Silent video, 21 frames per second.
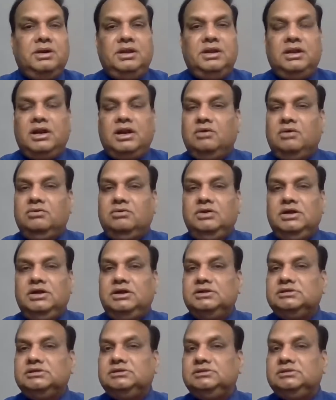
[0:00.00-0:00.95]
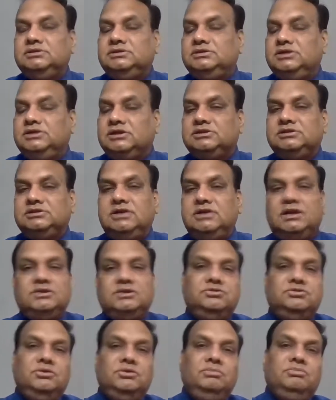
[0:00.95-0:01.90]
now it is just
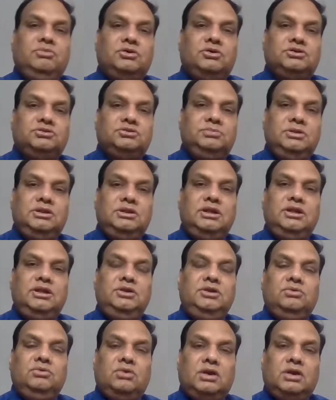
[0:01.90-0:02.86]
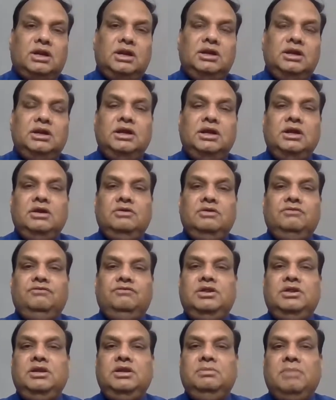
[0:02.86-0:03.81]
next to impossible that you run
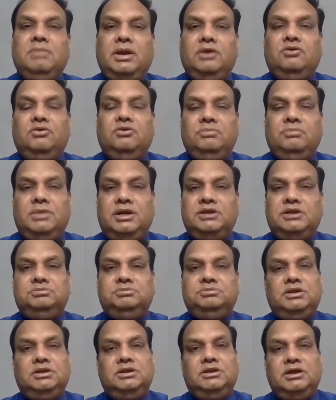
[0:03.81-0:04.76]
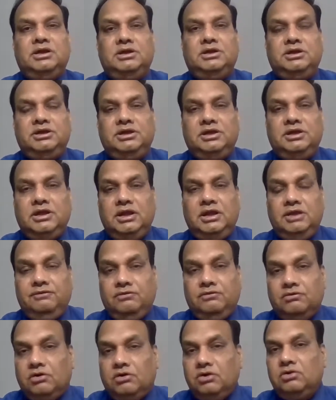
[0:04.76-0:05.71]
with the micromanagement. That
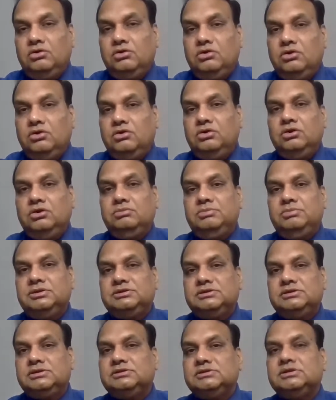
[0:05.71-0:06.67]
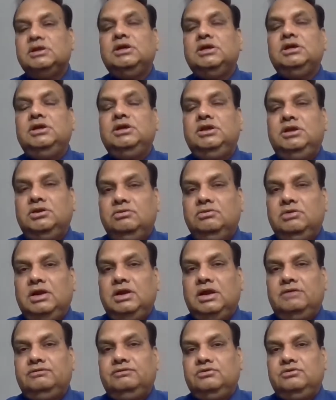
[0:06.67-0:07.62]
if you want to grow your business, you
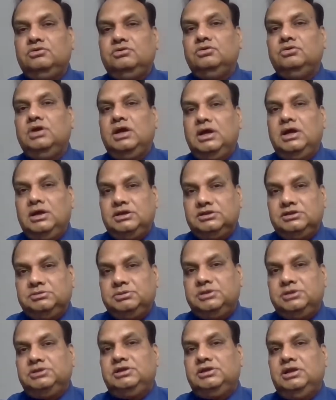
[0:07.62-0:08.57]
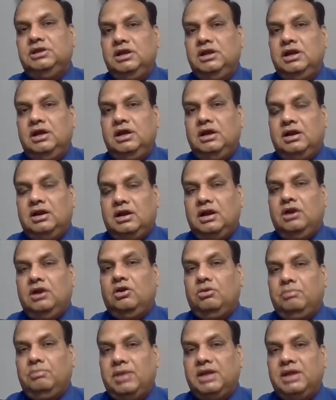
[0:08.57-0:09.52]
will have to especially run
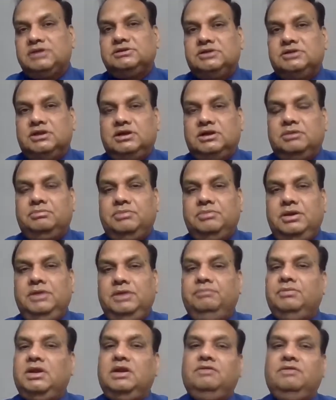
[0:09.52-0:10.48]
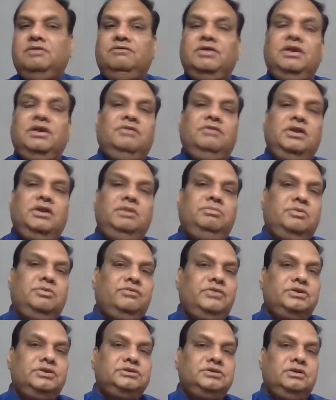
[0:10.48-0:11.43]
or manage the company in a very, very
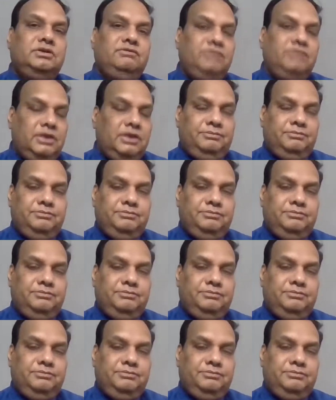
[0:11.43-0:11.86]
professional way.